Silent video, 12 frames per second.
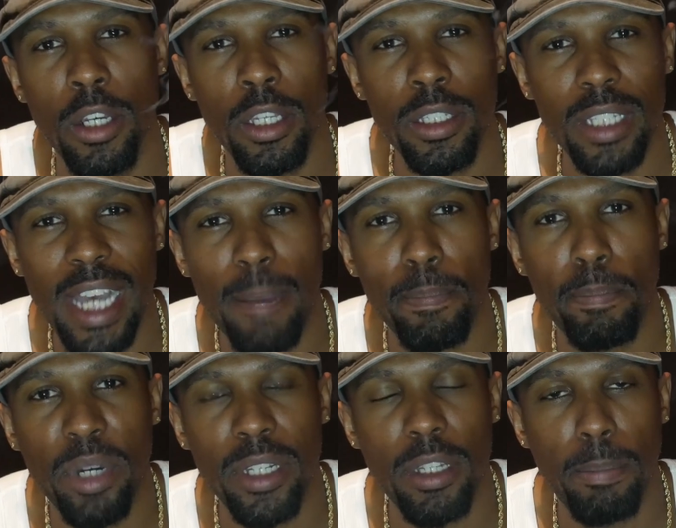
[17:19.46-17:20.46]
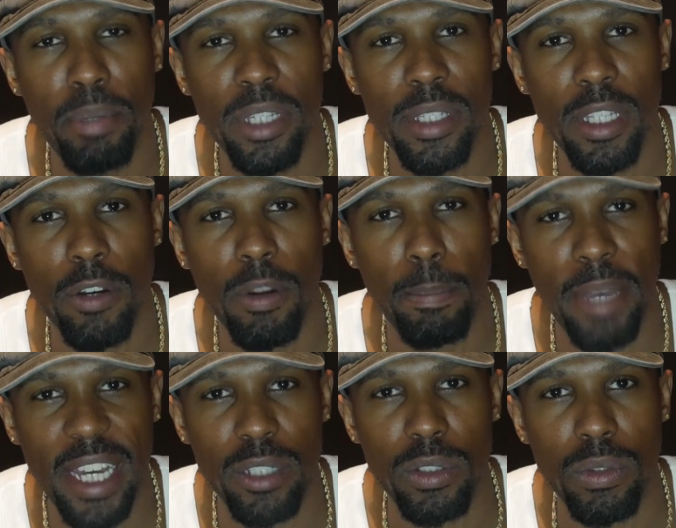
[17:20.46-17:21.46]
Stop putting the pussy on the
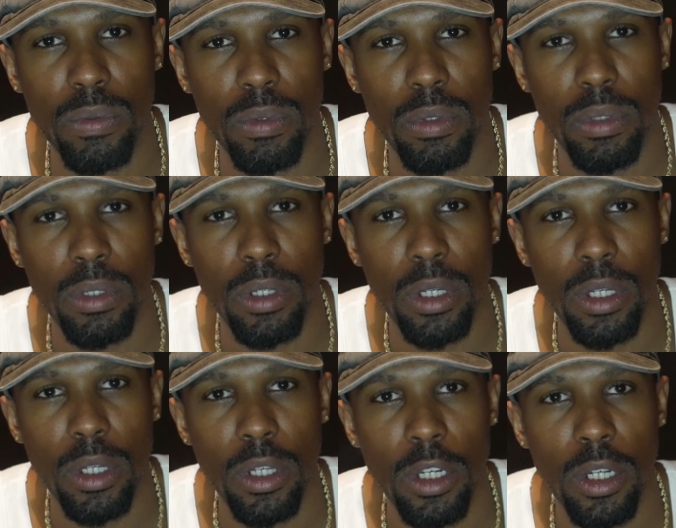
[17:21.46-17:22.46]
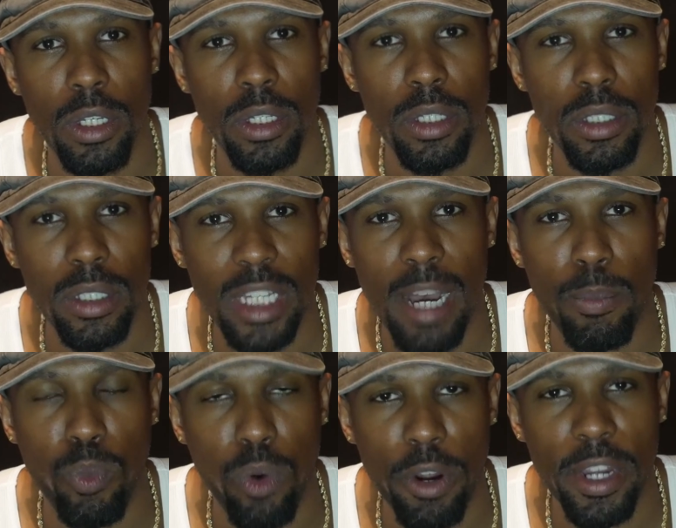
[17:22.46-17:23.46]
pedestal.
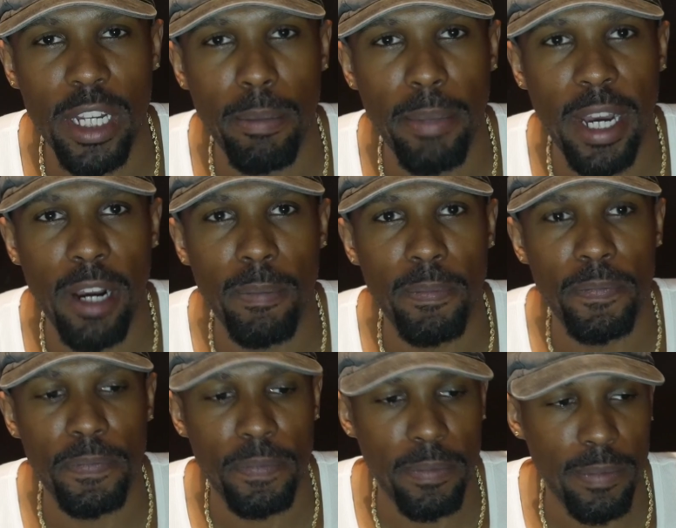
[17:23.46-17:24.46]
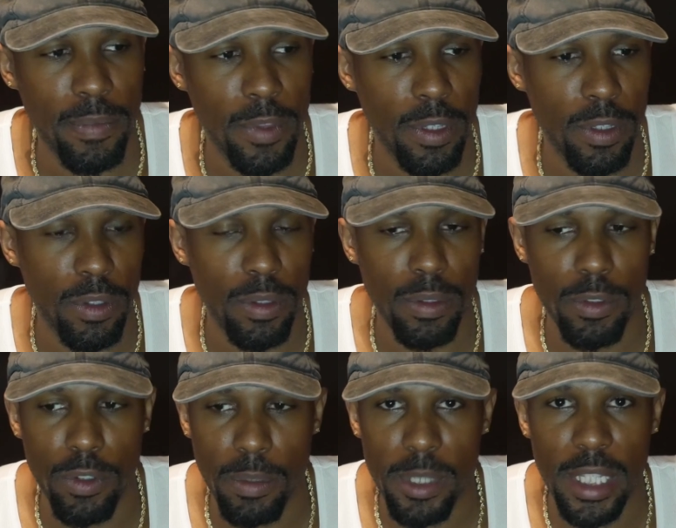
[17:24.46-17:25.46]
Stop worrying about, you
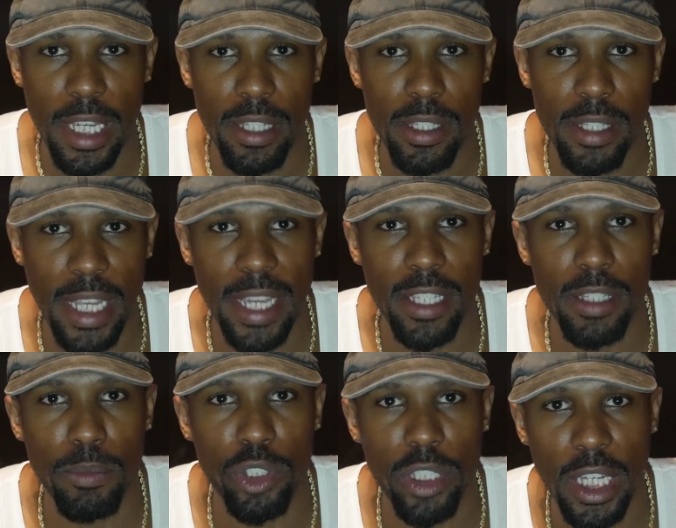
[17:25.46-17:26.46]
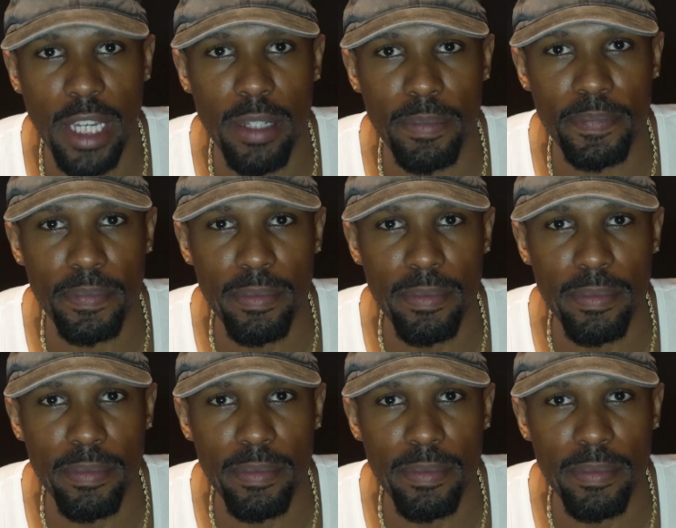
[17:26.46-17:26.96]
know what I'm saying some shit